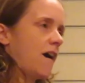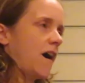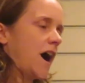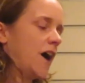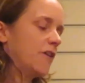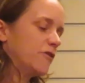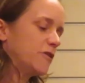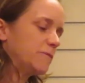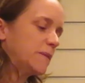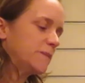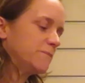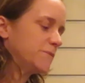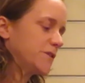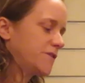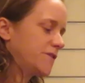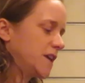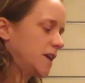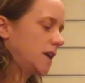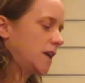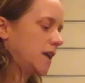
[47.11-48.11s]
I remember
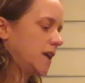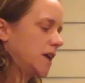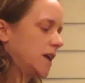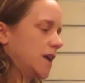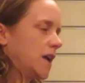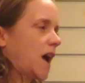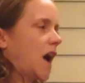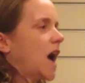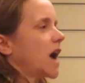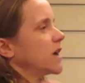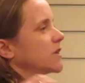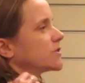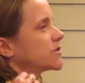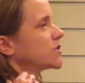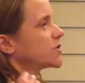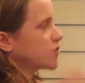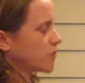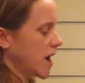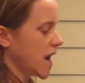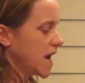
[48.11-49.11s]
thinking how
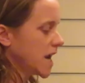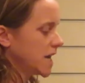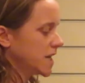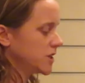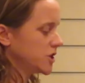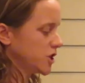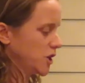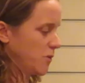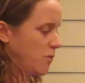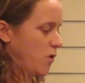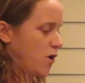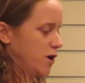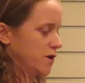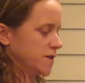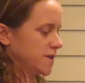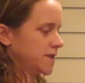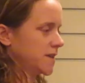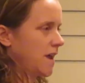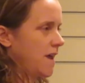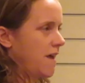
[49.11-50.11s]
strange it
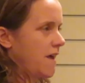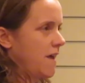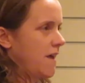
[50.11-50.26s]
was